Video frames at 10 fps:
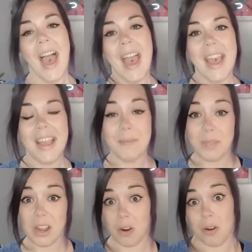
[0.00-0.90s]

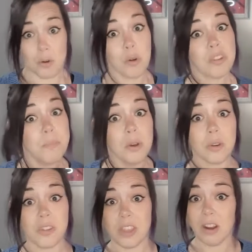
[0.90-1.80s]
There are course
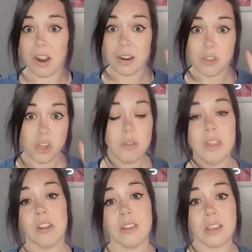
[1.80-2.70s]
books. There are two.
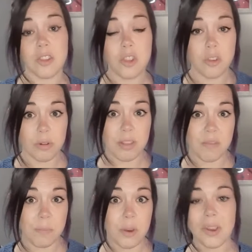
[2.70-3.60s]
There is a student's
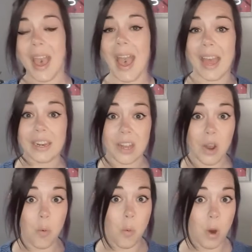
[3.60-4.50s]
book and a
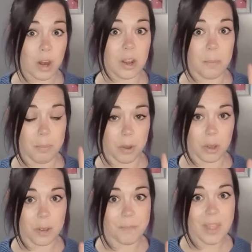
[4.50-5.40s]
workbook.
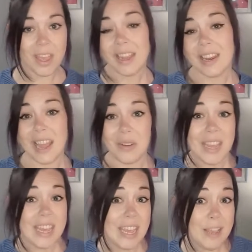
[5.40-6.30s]
Now,
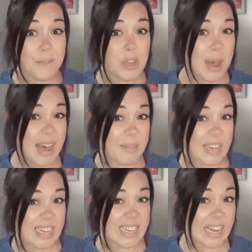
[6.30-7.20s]
if you have
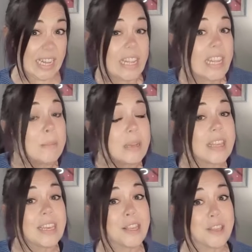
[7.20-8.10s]
a
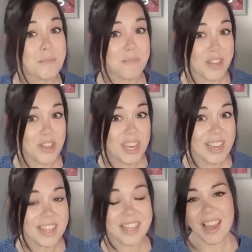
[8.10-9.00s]
limited
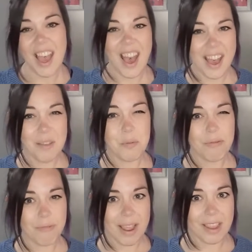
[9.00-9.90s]
budget, I would
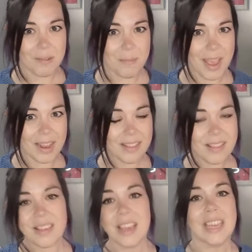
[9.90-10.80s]
recommend
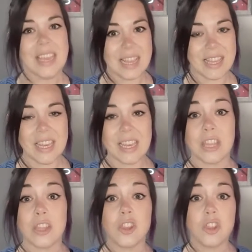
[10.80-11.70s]
getting
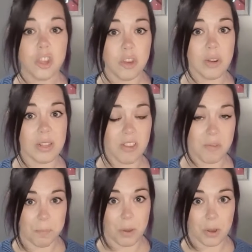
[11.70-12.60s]
the student's
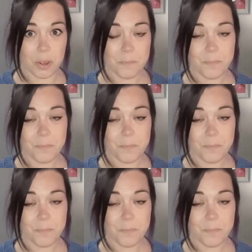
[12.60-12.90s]
book.